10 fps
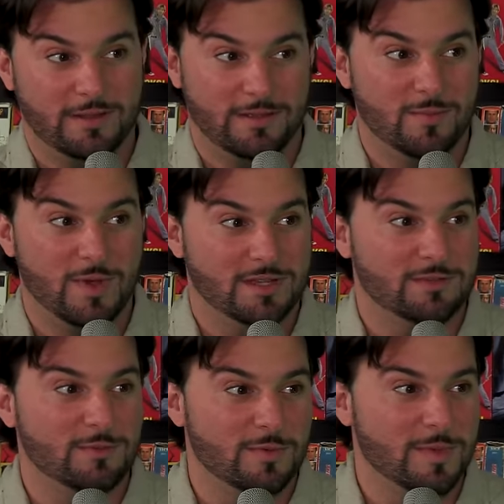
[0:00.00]
the best
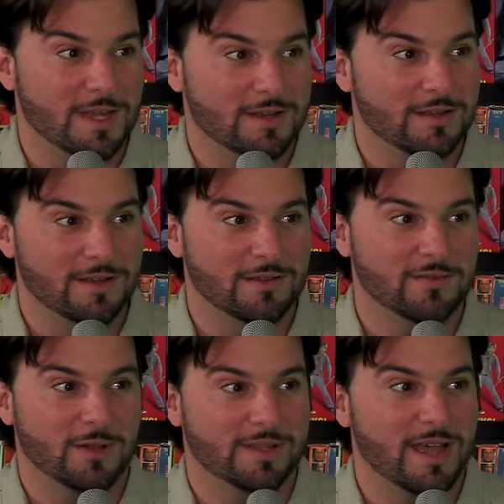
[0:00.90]
Superman
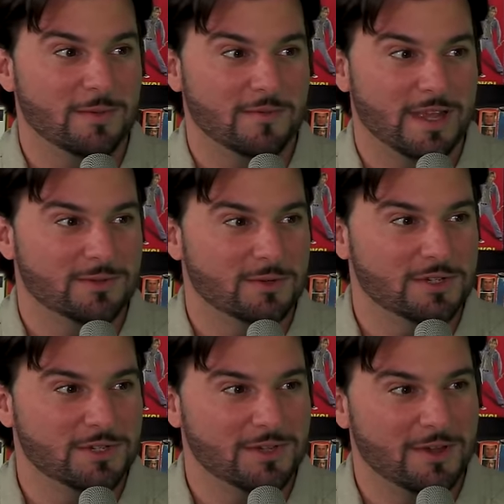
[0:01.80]
of all time, if that's where
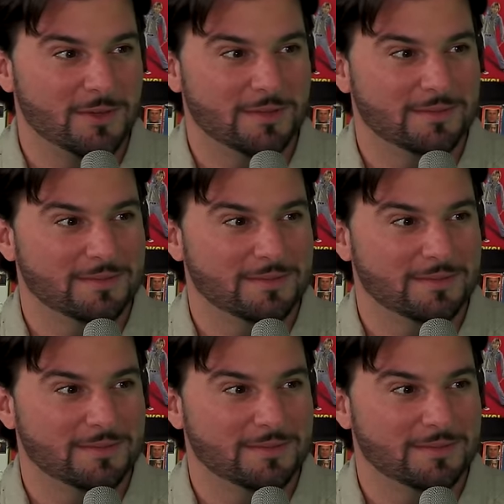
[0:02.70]
she's going.